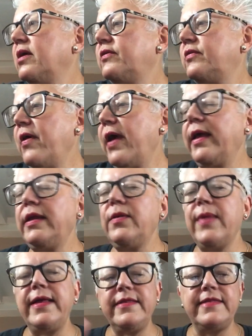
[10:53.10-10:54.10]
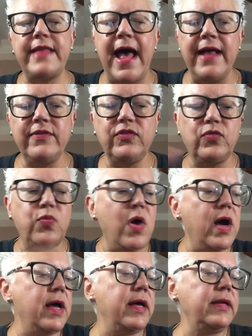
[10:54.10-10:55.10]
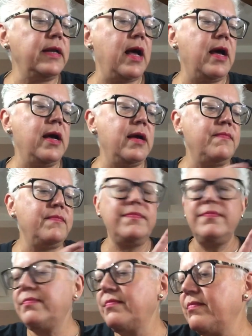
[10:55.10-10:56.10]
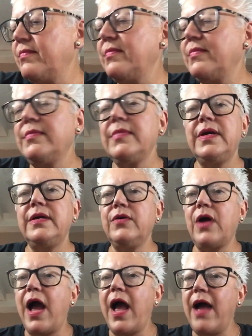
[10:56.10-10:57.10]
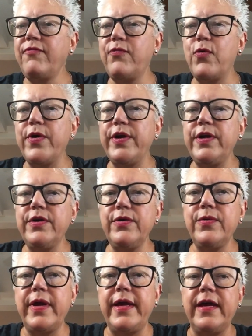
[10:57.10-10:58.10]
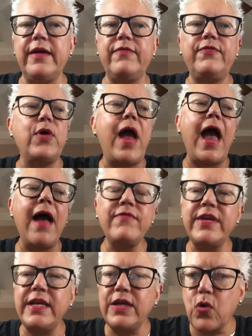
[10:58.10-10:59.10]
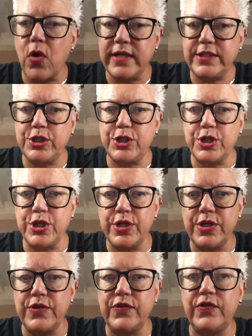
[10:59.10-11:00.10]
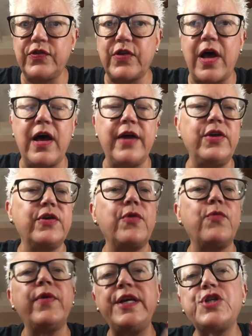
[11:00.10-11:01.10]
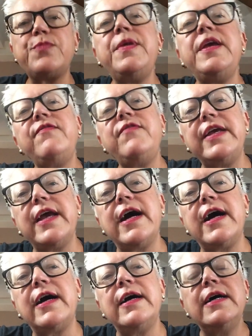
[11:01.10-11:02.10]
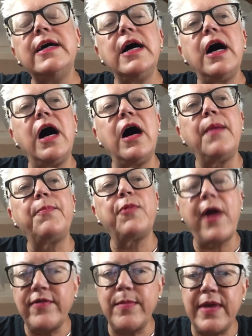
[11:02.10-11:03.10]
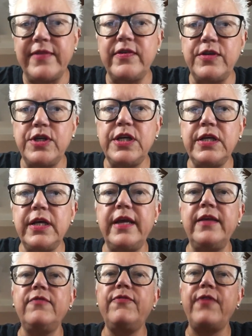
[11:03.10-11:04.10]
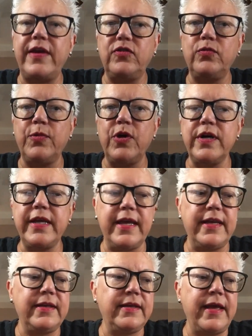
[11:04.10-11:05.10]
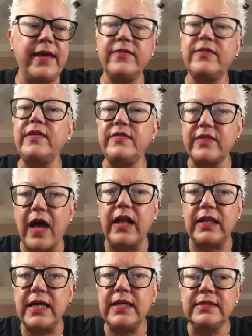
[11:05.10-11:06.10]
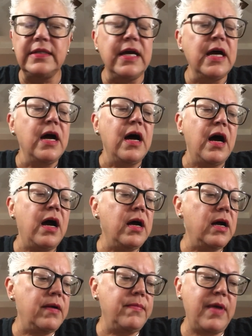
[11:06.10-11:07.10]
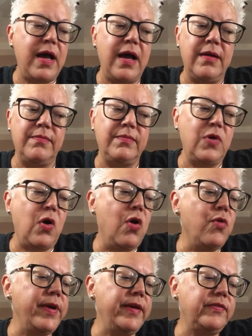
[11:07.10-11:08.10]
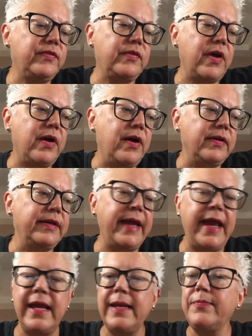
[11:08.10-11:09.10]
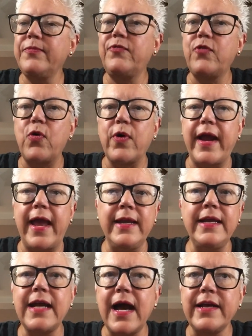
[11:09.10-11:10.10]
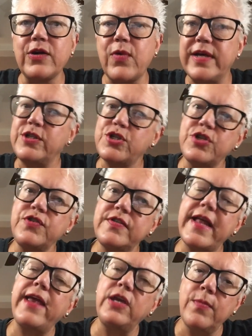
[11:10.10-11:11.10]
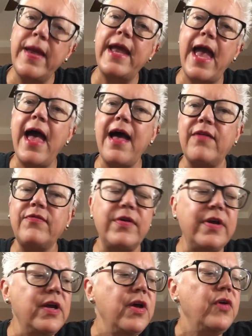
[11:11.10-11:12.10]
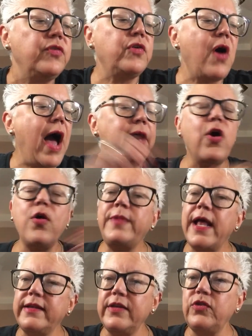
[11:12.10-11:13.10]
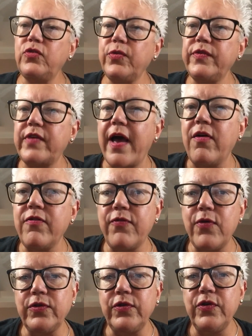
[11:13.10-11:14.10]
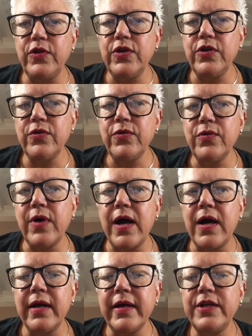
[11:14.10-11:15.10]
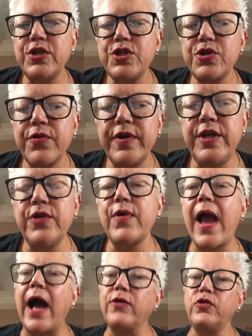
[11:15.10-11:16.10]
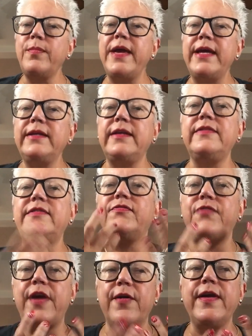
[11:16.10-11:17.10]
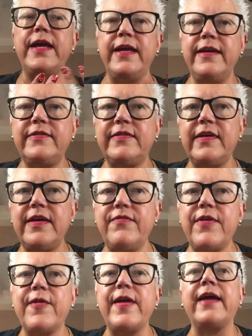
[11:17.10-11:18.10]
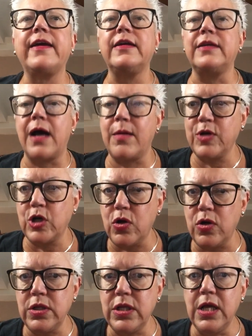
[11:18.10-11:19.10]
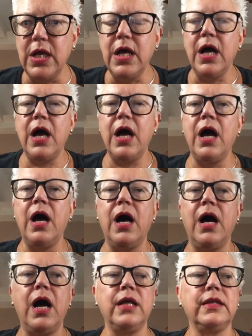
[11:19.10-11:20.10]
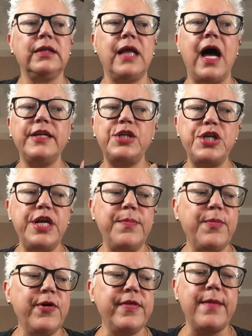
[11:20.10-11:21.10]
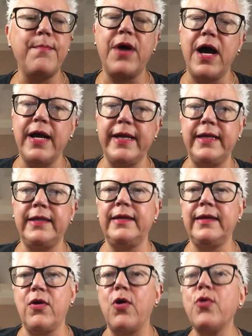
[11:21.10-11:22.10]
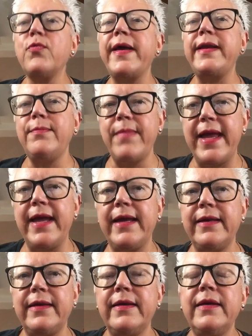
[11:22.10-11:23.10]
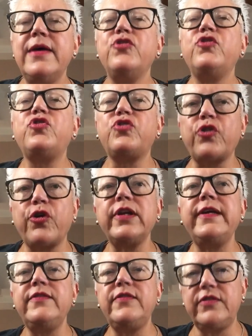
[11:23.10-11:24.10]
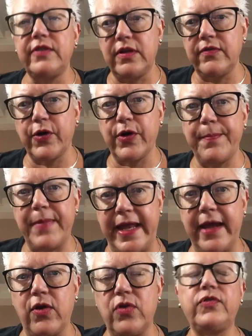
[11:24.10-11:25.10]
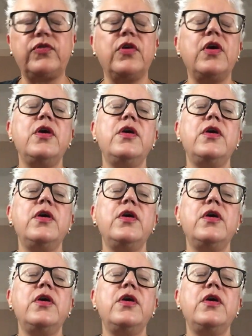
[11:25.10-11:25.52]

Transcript: So anyway, that's what I have for you. If you have any questions, you can reach via private messaging in Facebook at Nancy Sala. I'm always game for any kind of questions that you may have. So I hope that this was helpful to you in showing you how to make these very easy, very economical, a lot cheaper than buying already made sterling silver bales.